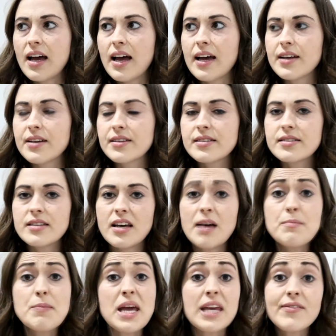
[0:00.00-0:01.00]
and I
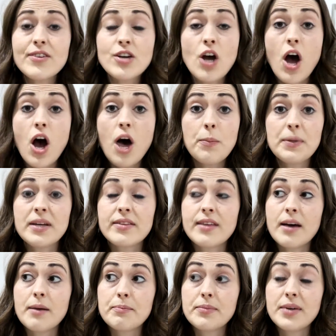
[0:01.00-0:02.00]
may even carpet
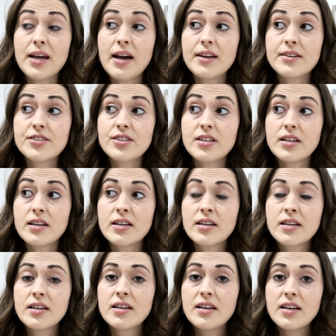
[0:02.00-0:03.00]
that bit actually.
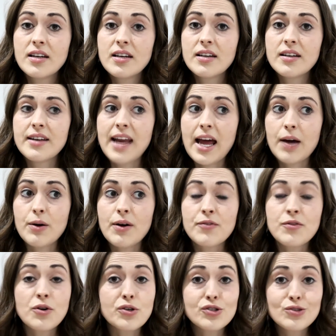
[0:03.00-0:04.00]
Now I've
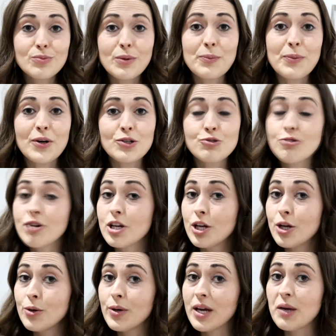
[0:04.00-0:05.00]
got some upholstery
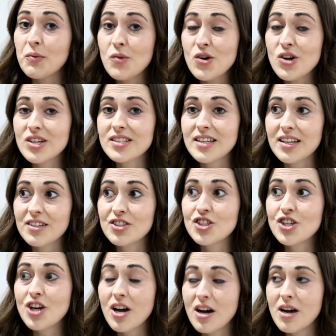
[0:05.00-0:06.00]
glue, it works like a
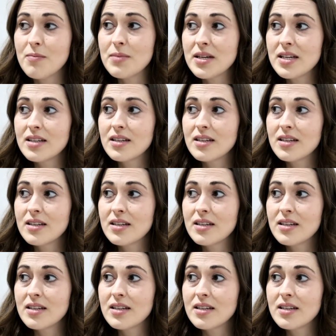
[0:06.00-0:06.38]
charm.